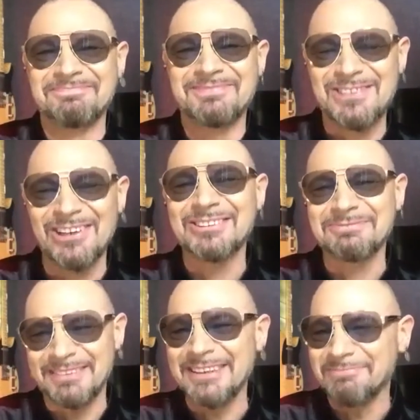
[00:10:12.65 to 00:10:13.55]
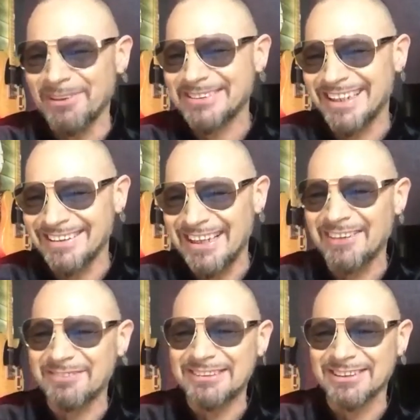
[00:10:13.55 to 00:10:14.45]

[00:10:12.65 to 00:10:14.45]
choked, but then burst out laughing.